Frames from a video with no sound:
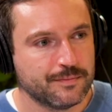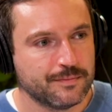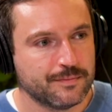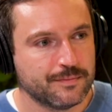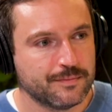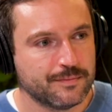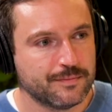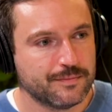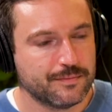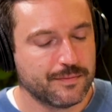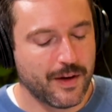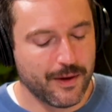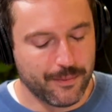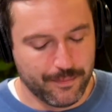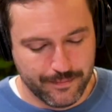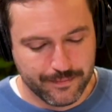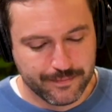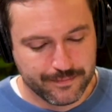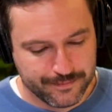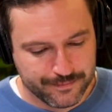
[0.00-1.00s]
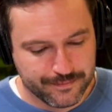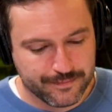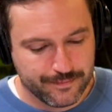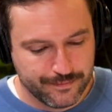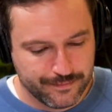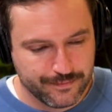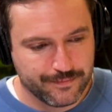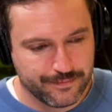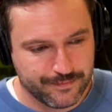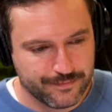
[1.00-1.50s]
pains getting used to
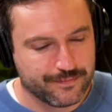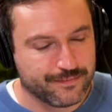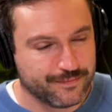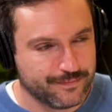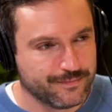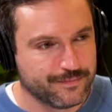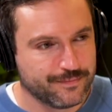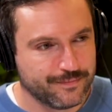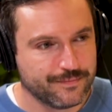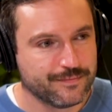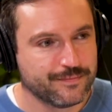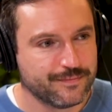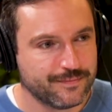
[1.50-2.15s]
using MMM.